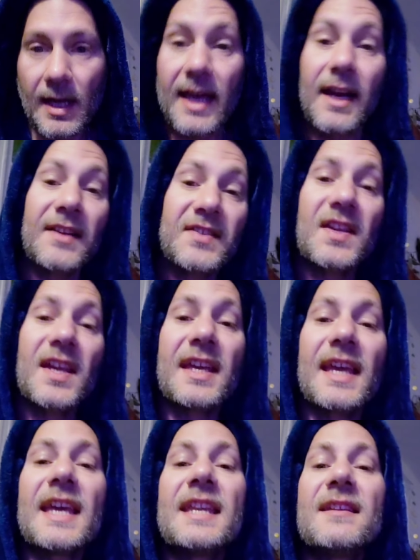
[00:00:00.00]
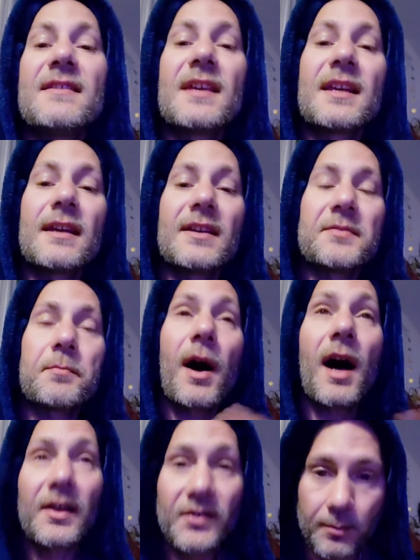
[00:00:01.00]
and I say anything is
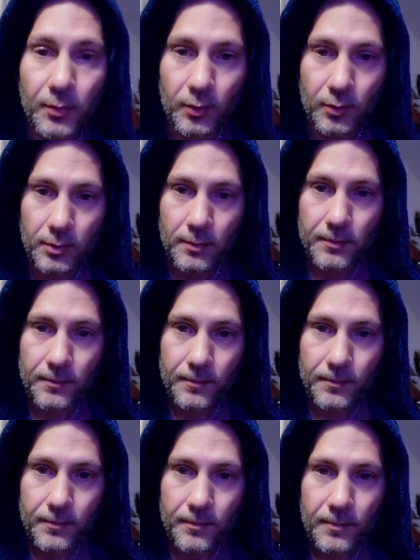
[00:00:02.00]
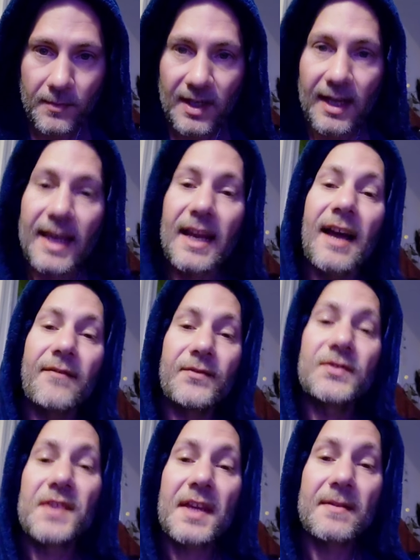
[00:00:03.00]
possible, and I've
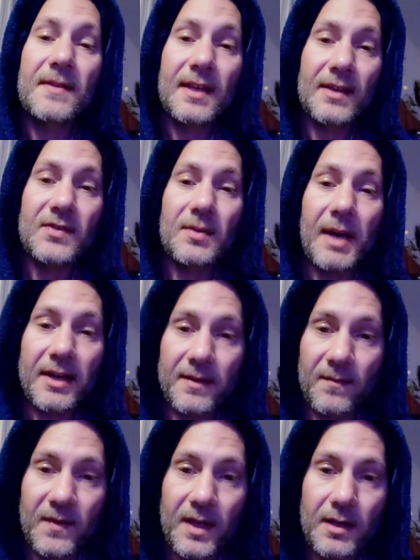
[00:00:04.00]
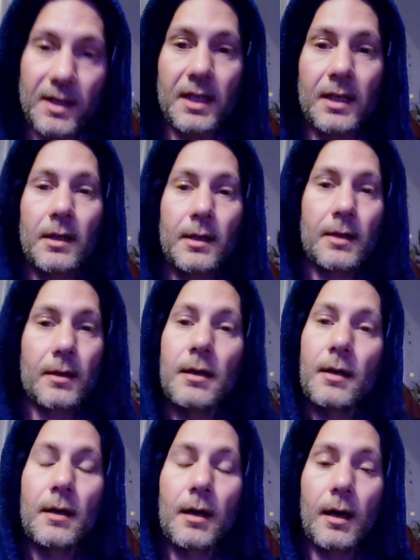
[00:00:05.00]
said this about infinity.
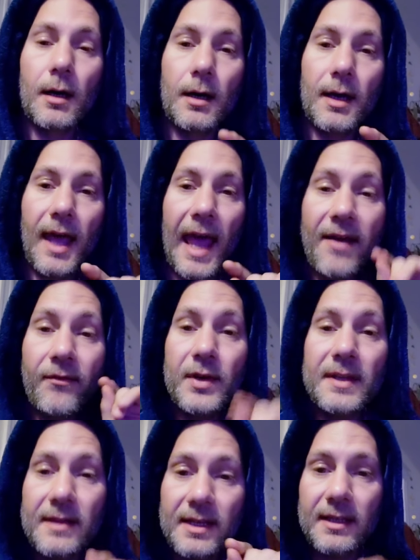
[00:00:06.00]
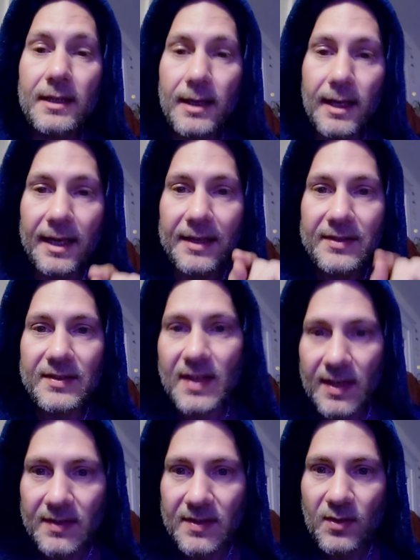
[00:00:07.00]
Everything
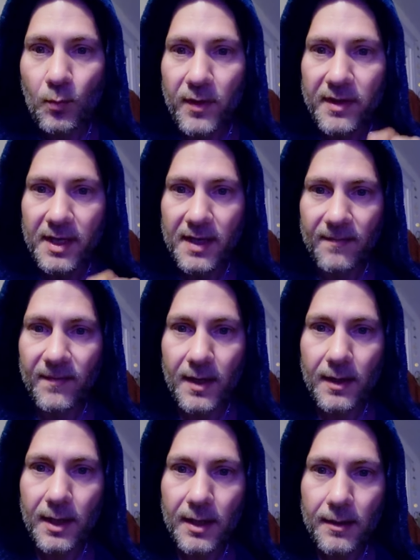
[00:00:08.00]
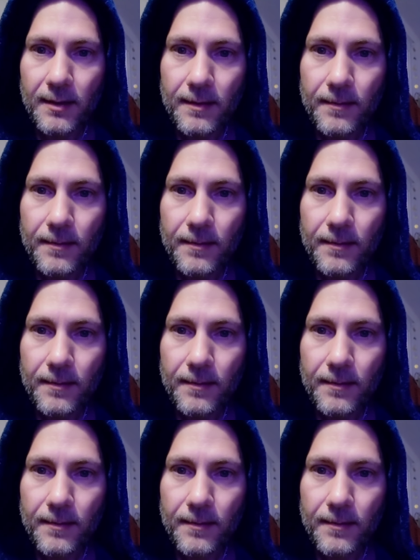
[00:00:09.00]
exists within infinity.